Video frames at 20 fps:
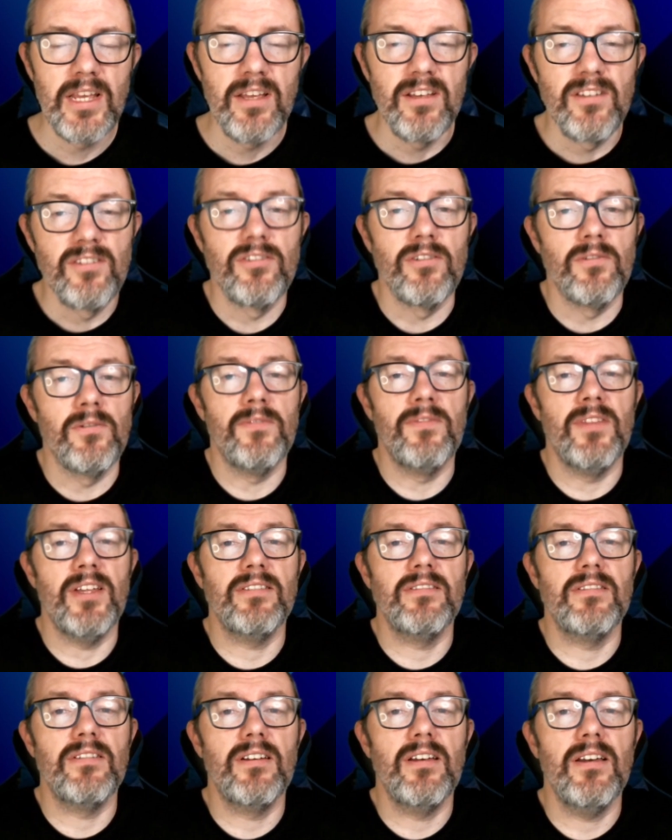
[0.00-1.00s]
So if
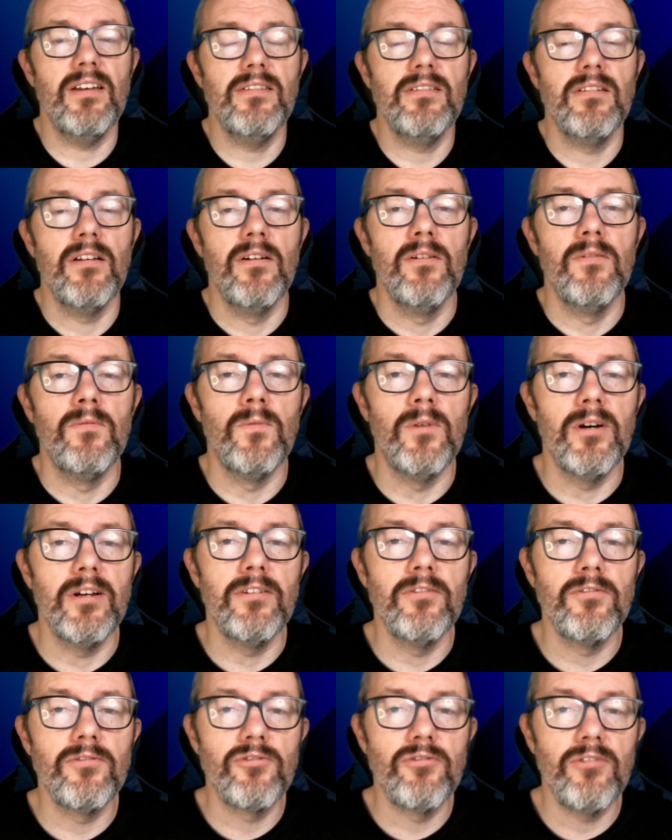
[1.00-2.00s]
that's the case, why
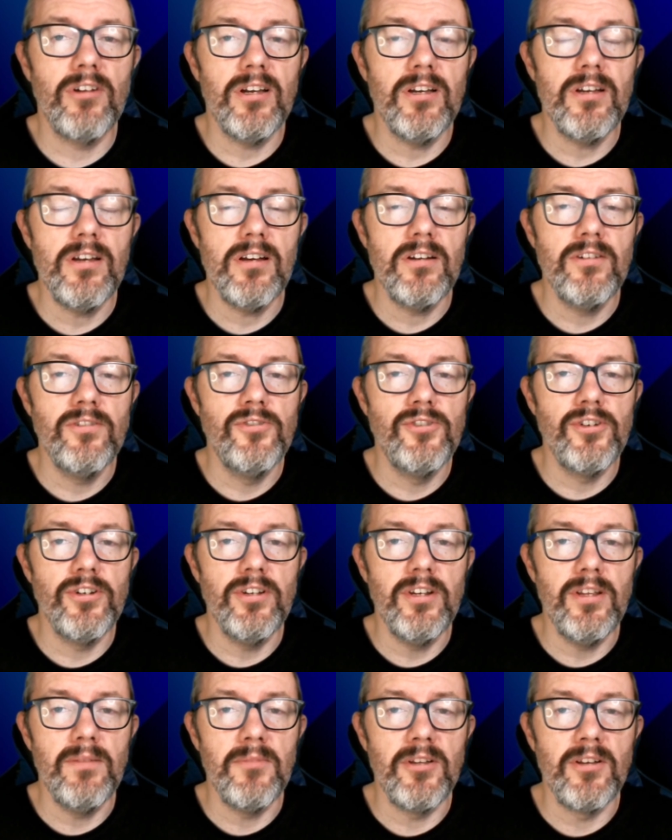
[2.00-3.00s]
not try a
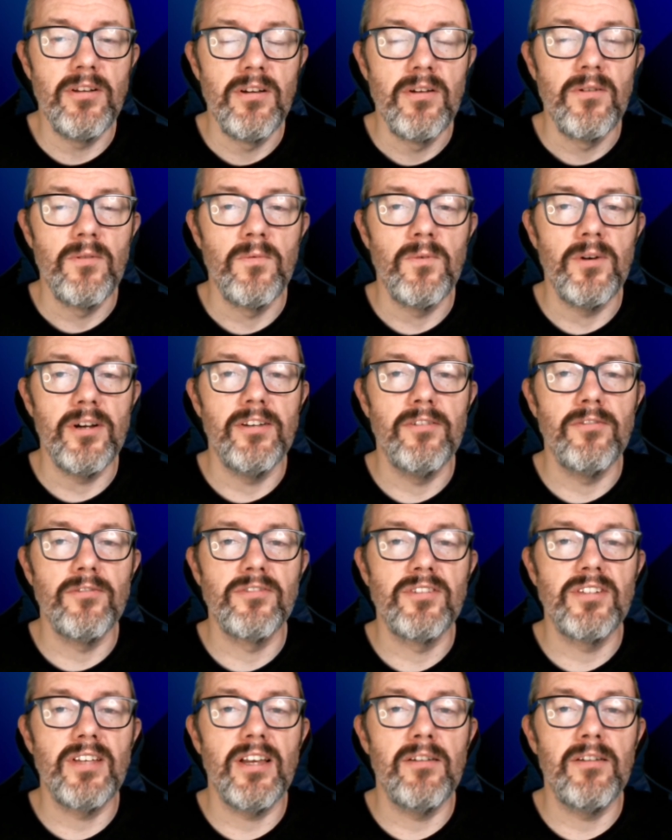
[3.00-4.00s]
journeyman? Why not
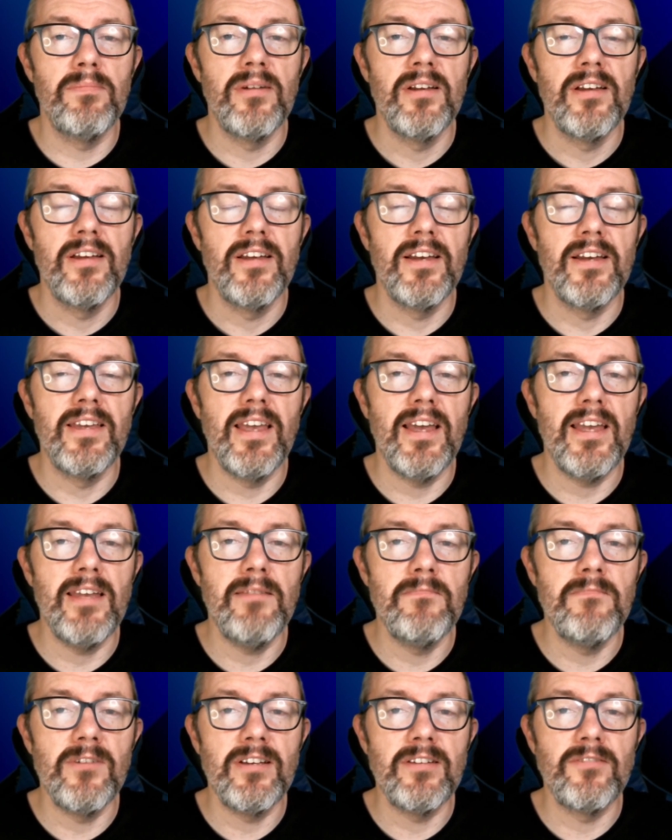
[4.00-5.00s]
set up a
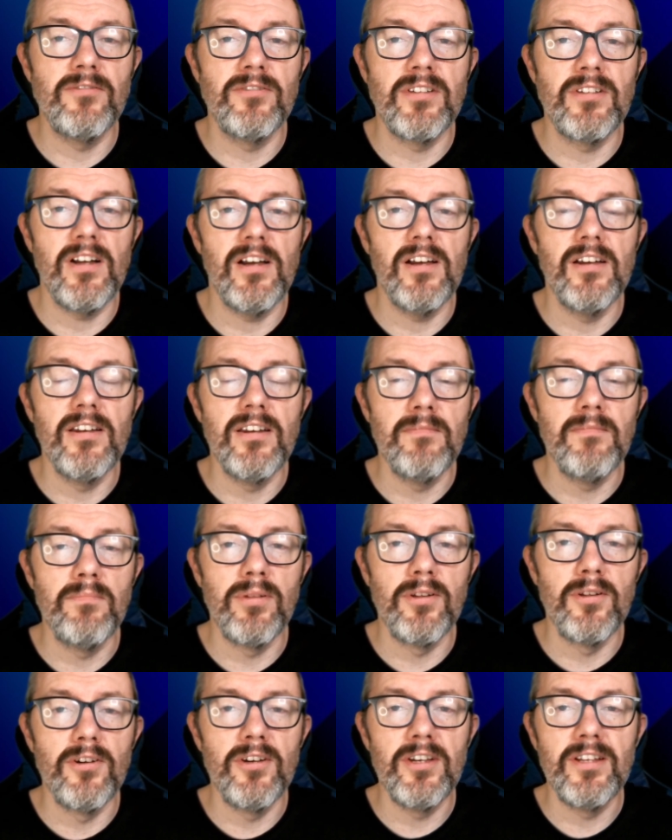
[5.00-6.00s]
game where you start
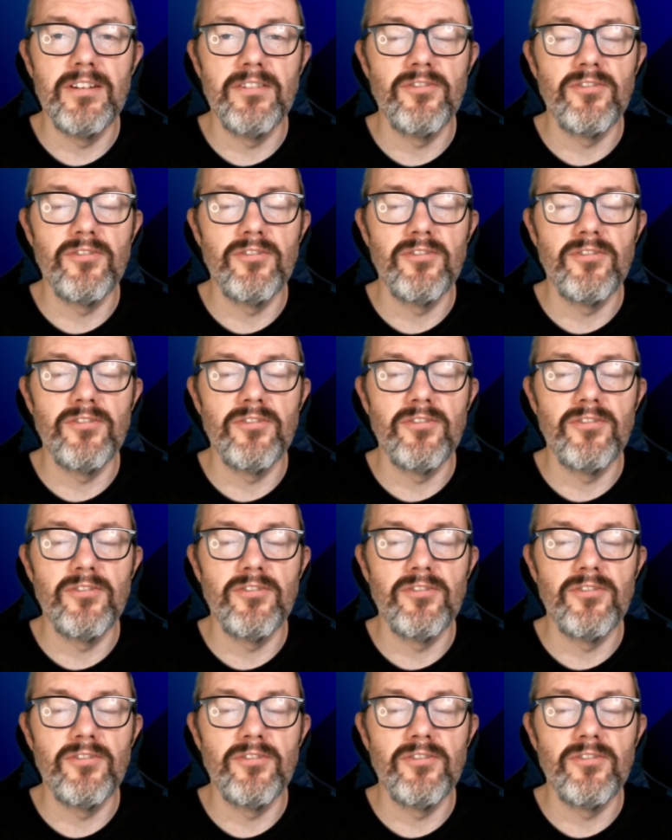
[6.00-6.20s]
unemployed and